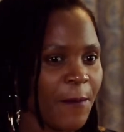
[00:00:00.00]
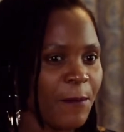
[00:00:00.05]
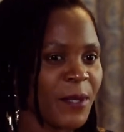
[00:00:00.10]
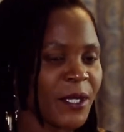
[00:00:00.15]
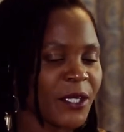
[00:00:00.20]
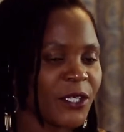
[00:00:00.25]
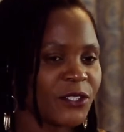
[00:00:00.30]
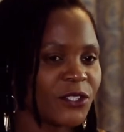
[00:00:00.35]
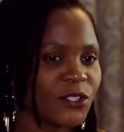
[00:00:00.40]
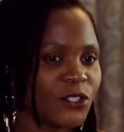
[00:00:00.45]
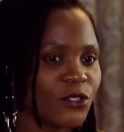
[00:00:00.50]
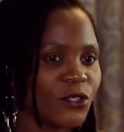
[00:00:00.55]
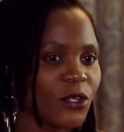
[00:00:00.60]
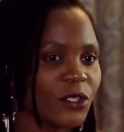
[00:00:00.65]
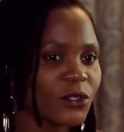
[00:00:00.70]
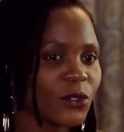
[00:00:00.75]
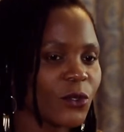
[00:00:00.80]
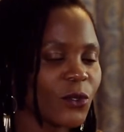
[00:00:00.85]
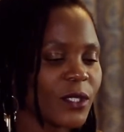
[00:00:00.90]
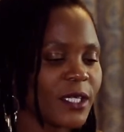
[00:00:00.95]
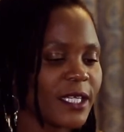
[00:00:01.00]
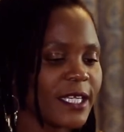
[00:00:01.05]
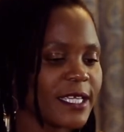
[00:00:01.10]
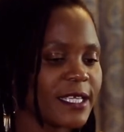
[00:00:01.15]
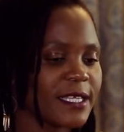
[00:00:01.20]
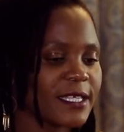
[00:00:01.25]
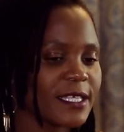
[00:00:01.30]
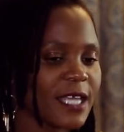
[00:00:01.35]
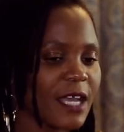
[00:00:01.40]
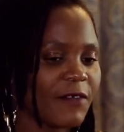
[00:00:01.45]
Because you not
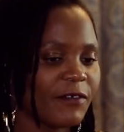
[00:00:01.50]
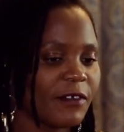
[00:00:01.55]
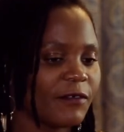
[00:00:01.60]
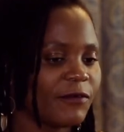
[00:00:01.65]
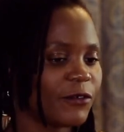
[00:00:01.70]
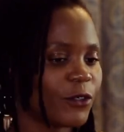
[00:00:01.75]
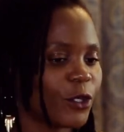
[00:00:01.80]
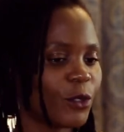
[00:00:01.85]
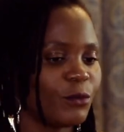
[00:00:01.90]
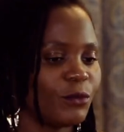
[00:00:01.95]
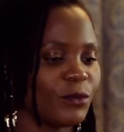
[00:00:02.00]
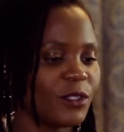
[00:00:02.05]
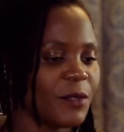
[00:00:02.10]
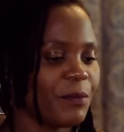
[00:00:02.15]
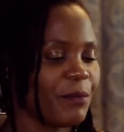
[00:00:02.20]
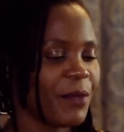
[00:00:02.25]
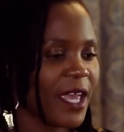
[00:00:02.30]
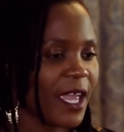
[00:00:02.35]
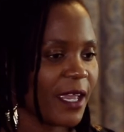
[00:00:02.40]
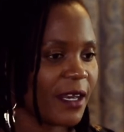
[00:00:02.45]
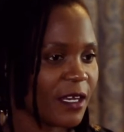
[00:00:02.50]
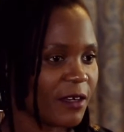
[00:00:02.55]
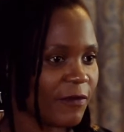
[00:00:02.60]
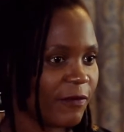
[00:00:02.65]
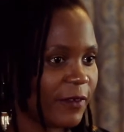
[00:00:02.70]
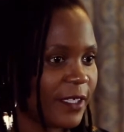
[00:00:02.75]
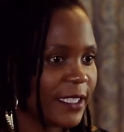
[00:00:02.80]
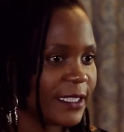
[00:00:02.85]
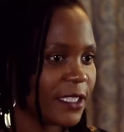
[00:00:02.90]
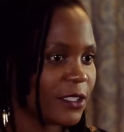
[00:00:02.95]
only suffer from the pain
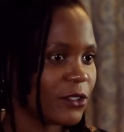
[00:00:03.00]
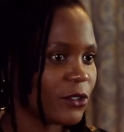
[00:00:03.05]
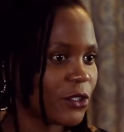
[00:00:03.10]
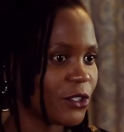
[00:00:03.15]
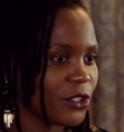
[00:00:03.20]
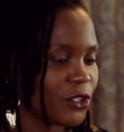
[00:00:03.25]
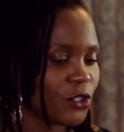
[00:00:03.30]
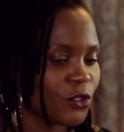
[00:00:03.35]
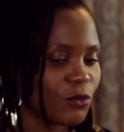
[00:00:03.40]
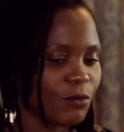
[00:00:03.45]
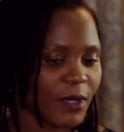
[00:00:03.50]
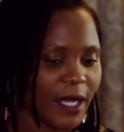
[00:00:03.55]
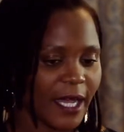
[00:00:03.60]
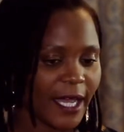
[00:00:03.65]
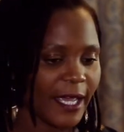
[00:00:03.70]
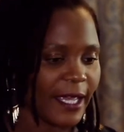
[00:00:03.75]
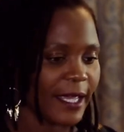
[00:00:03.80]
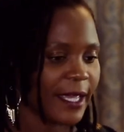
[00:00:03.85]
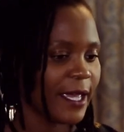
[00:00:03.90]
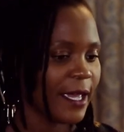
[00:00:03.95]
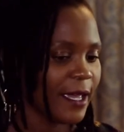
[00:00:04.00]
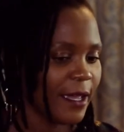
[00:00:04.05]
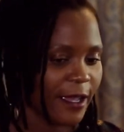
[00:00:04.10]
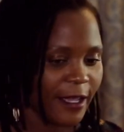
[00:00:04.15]
inflicted on you by